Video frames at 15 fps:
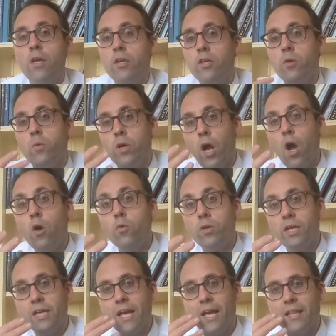you would
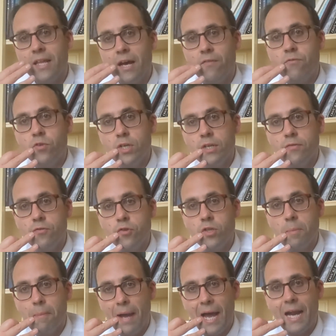only get that really through
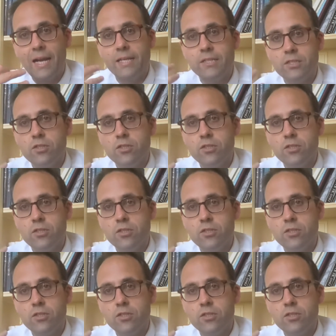the palate.